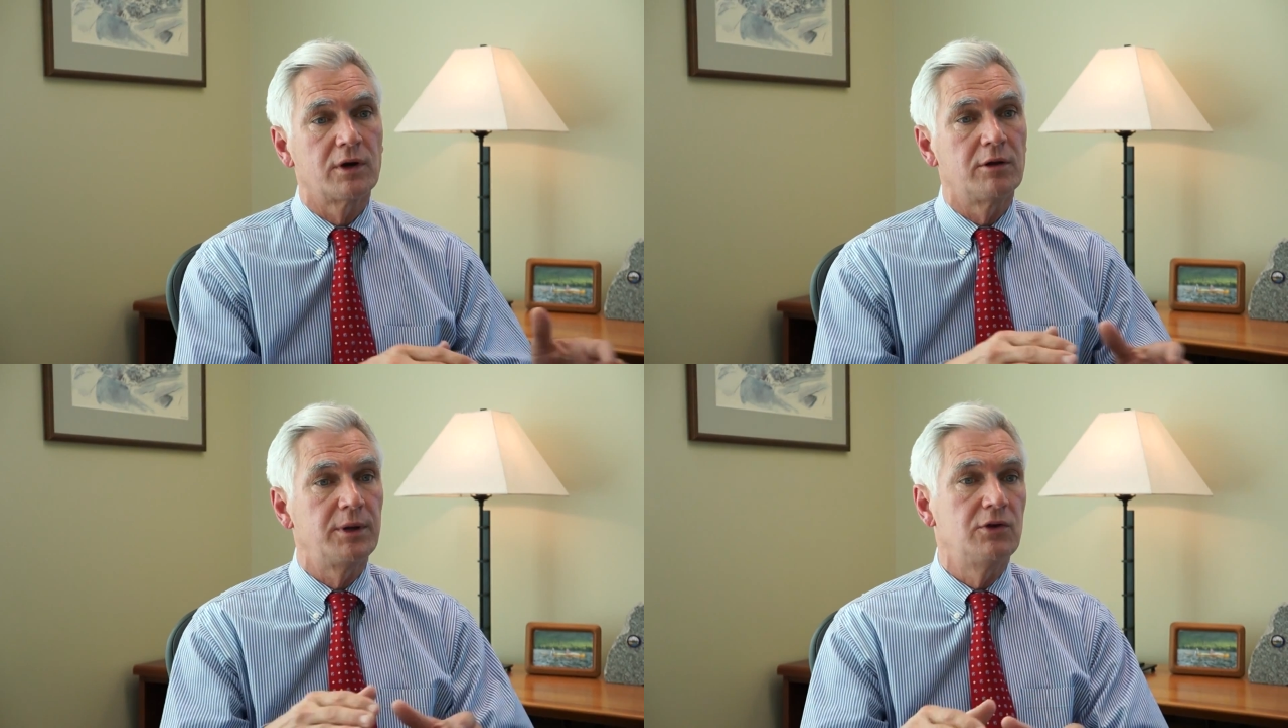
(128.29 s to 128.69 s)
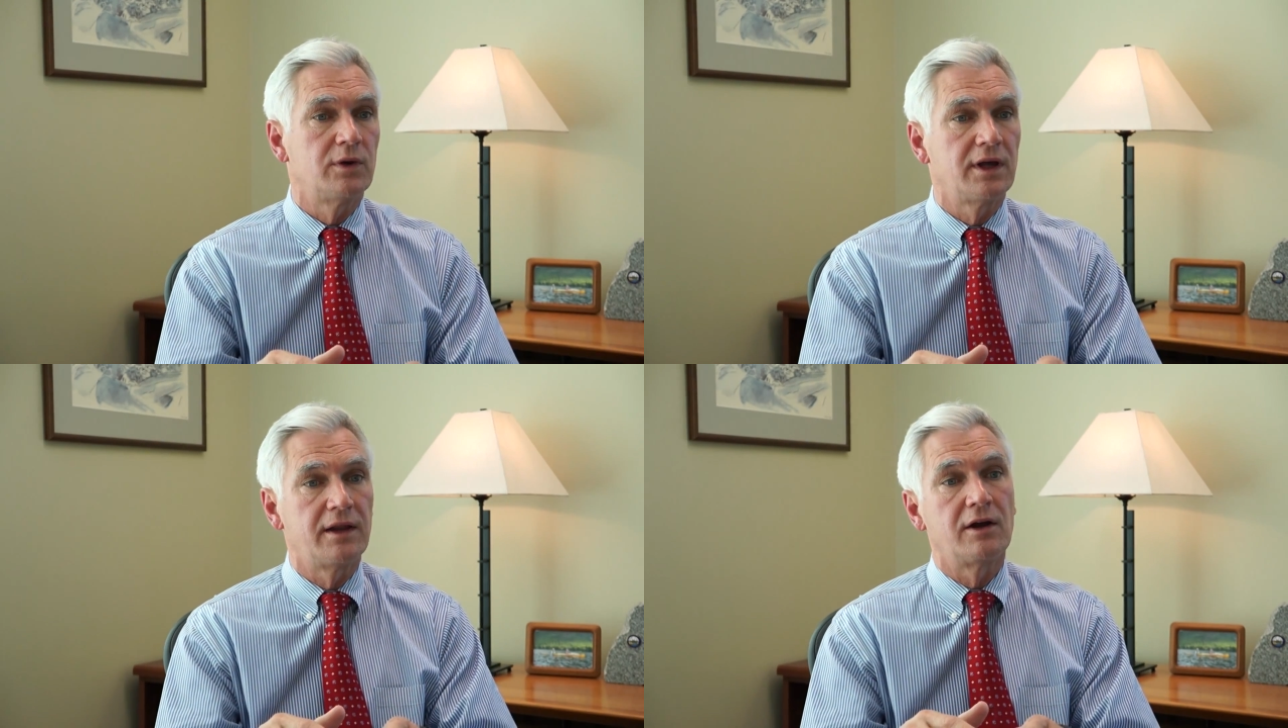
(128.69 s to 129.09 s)
We're going to be
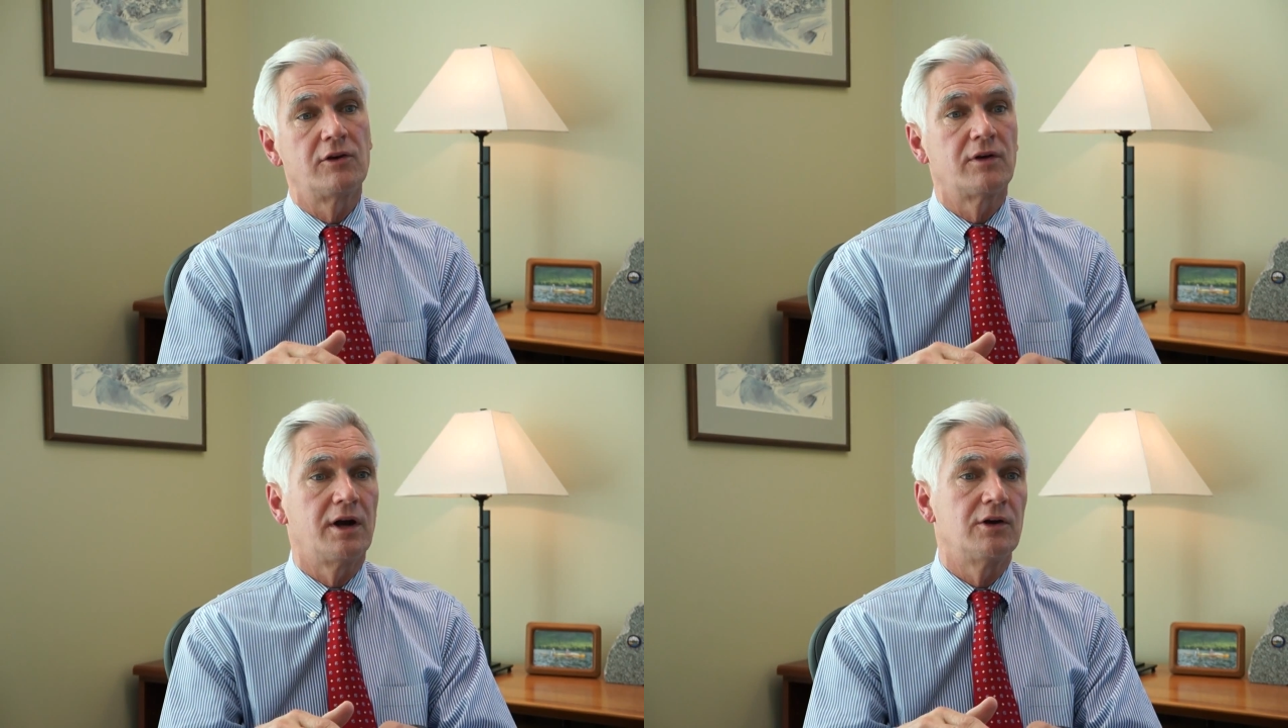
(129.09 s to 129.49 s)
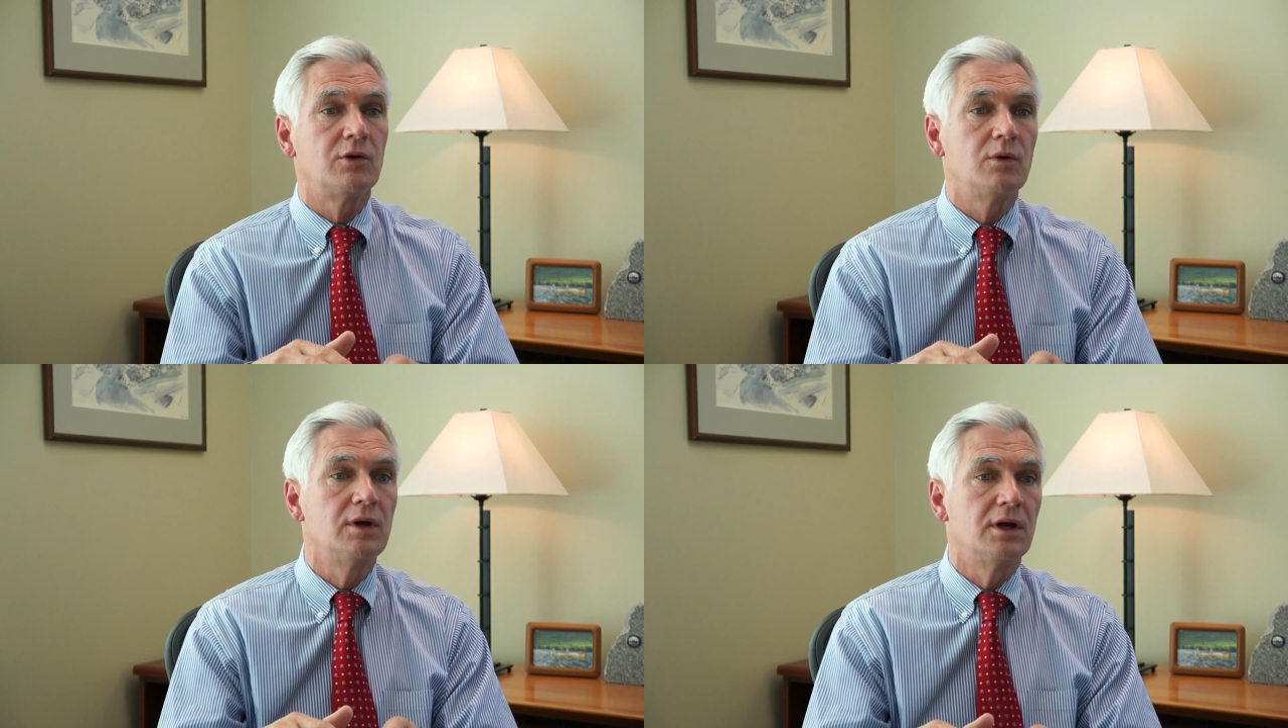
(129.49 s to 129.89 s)
doing that under our
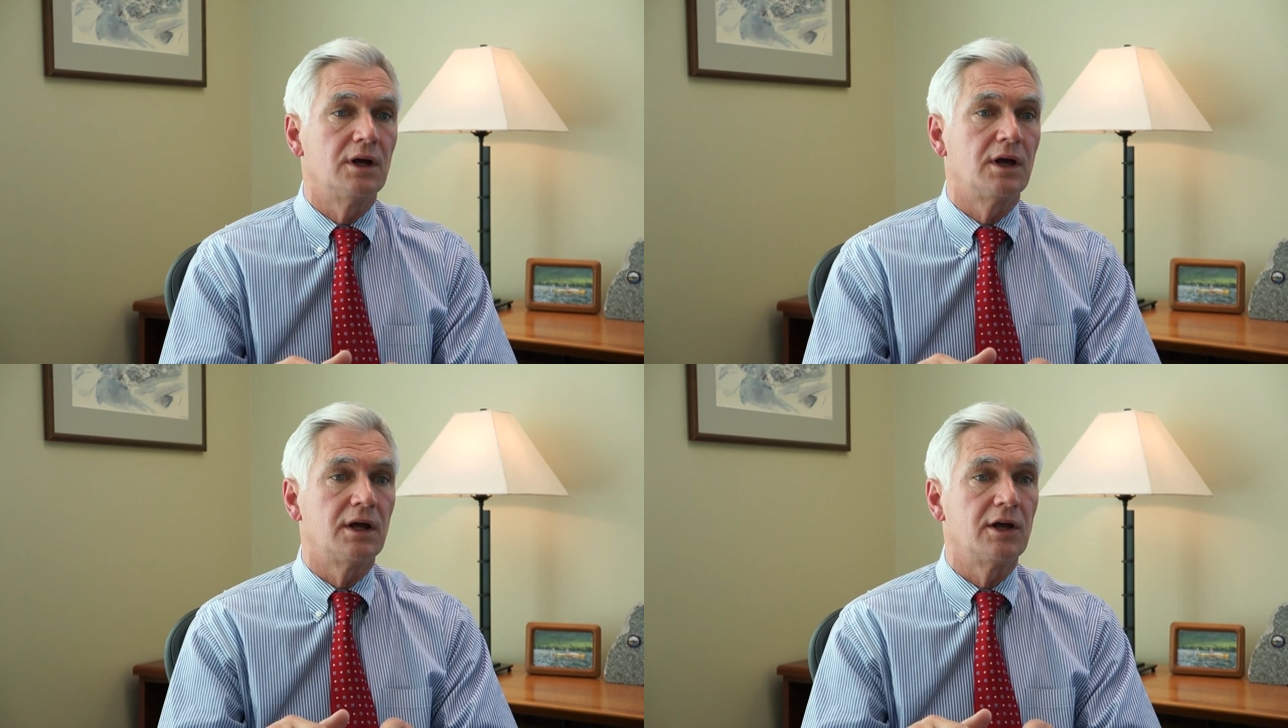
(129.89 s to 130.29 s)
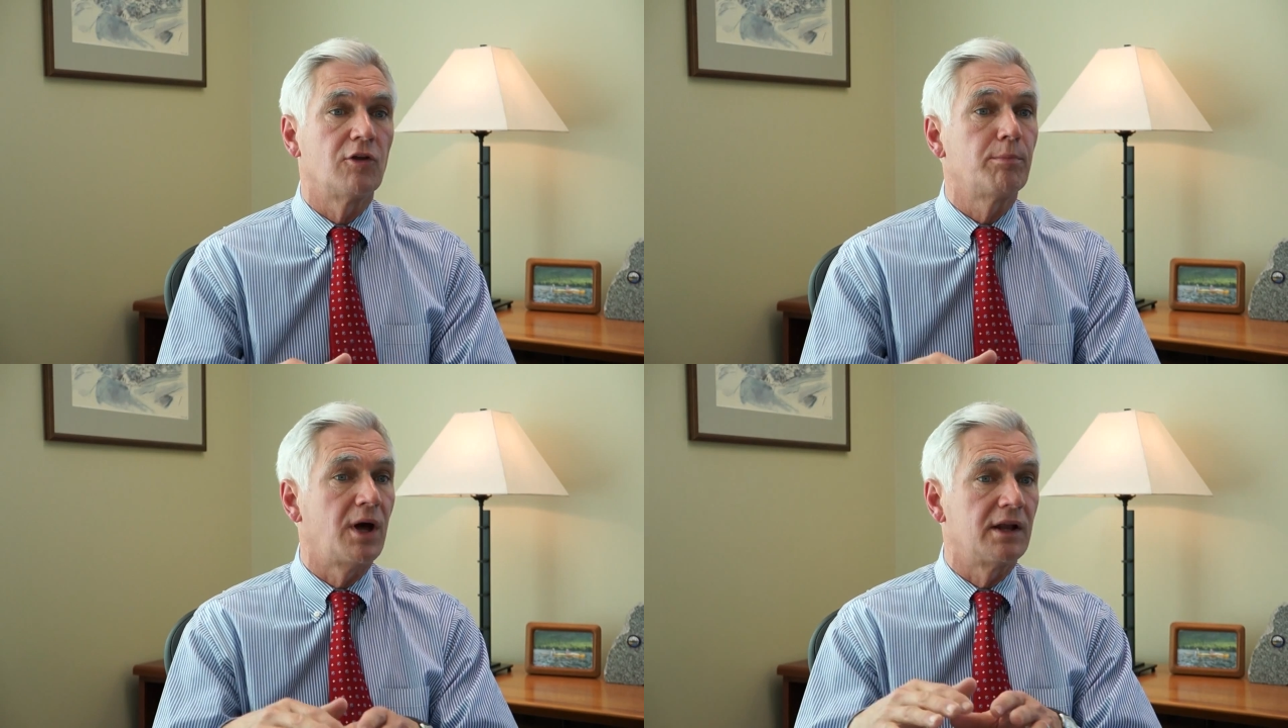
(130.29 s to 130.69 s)
new
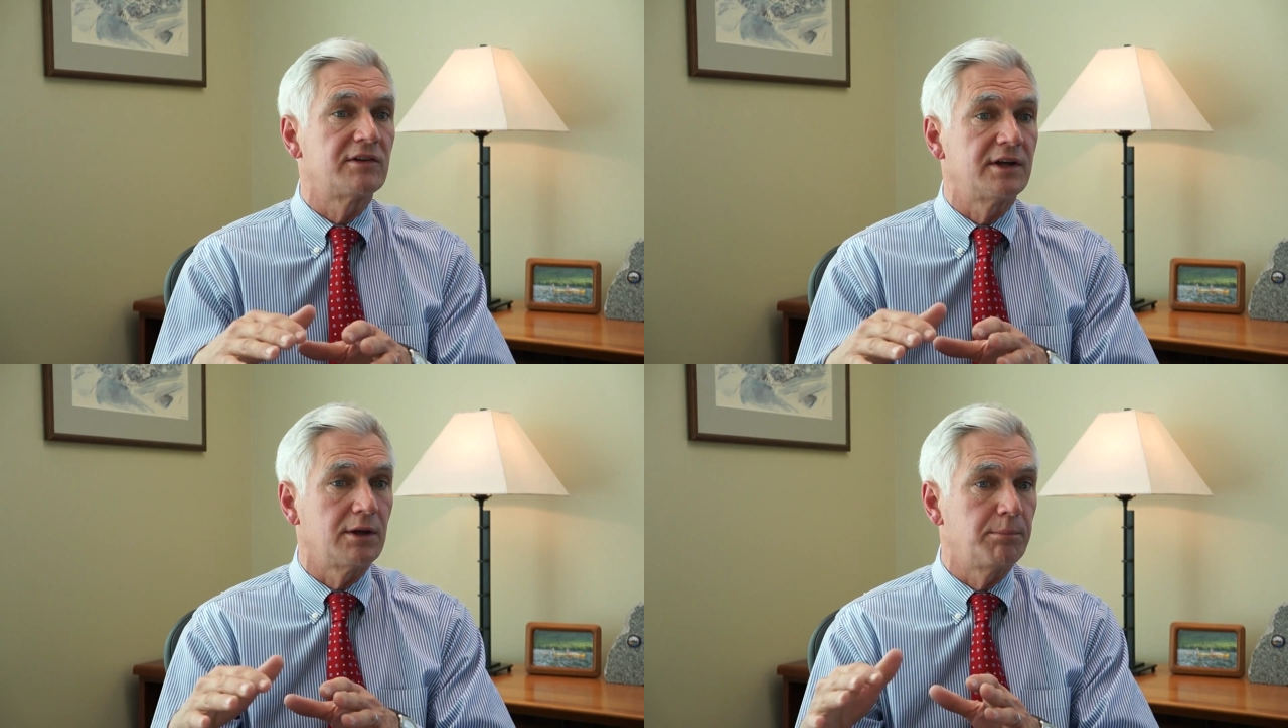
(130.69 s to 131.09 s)
health policy